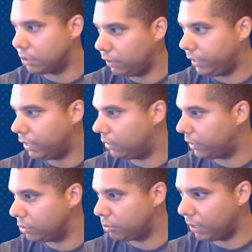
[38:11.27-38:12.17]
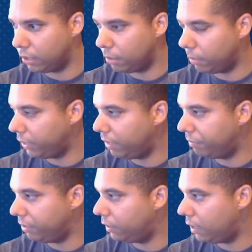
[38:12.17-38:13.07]
So League, I think, is right on the money,
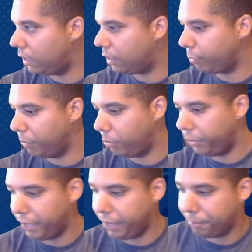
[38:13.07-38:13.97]
giving it a 3.8.